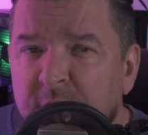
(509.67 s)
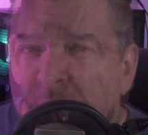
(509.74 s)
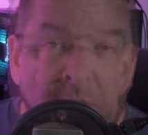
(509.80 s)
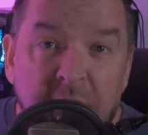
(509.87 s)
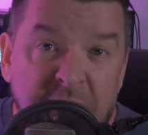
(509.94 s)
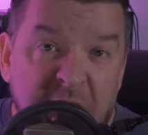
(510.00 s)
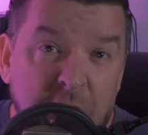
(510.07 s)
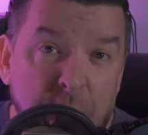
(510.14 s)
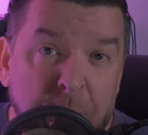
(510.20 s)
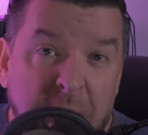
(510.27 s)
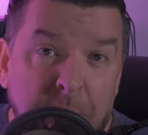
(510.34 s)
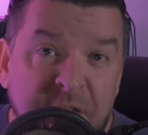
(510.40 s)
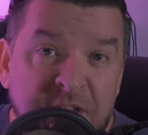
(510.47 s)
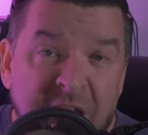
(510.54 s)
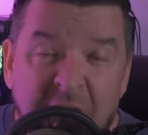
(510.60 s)
The day your
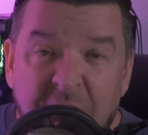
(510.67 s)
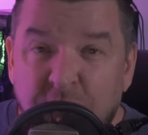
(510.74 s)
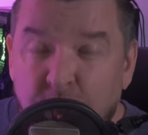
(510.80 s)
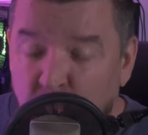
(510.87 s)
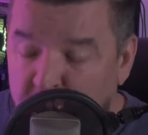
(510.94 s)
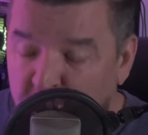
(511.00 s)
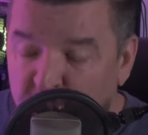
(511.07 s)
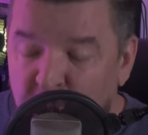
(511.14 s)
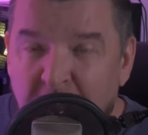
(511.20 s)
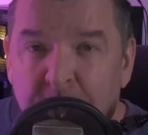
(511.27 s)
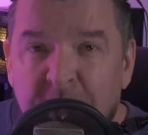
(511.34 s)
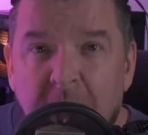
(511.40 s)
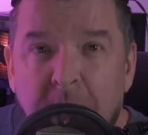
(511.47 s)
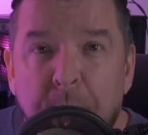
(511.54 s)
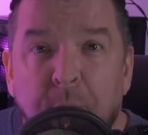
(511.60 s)
babies hatch, you want to grab
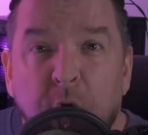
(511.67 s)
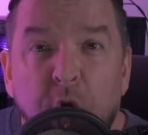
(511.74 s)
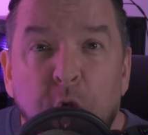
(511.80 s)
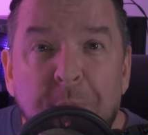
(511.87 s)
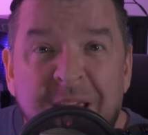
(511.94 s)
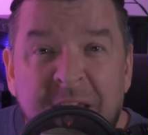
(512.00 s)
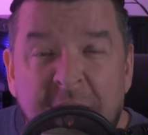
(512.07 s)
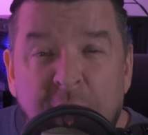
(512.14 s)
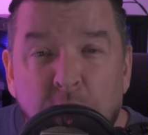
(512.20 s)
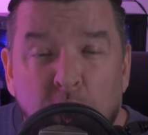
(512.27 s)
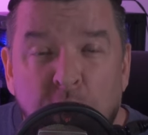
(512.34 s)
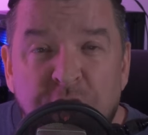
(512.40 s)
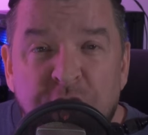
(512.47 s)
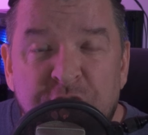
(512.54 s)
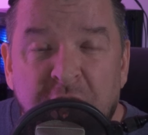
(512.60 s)
them, put them in a
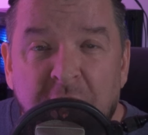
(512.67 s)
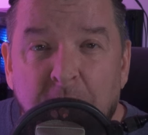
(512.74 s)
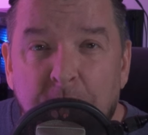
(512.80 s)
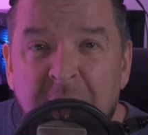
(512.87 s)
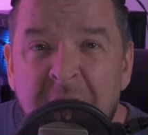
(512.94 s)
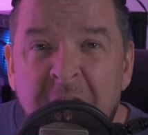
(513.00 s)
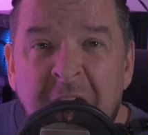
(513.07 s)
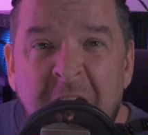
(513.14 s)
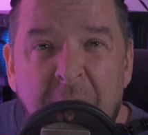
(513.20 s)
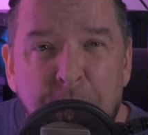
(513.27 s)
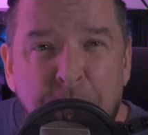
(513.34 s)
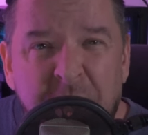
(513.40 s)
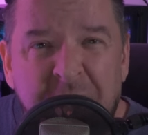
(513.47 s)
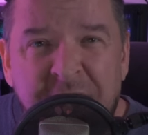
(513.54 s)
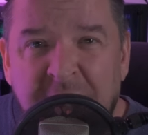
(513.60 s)
large tub, and
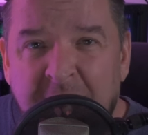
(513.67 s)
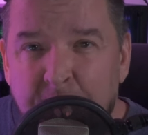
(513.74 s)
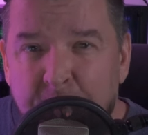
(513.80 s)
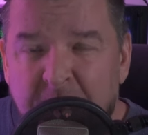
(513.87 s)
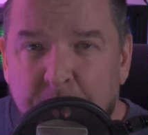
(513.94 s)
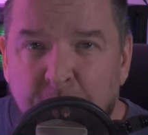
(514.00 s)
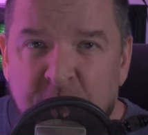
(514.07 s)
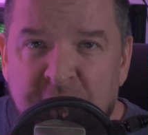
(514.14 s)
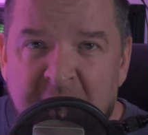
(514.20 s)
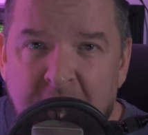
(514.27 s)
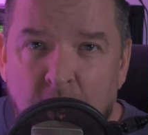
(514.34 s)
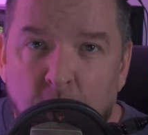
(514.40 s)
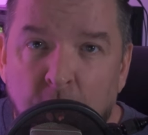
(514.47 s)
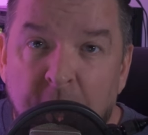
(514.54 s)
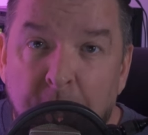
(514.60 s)
put a damp paper towel
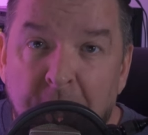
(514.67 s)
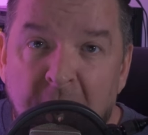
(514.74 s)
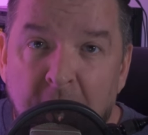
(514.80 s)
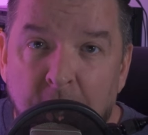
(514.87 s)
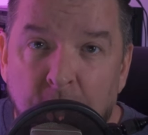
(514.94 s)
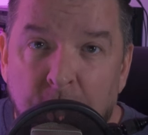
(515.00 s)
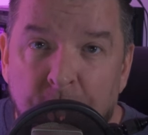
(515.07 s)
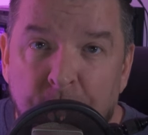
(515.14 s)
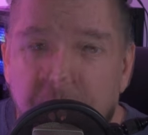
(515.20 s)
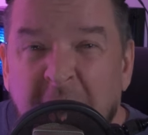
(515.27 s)
on the bottom.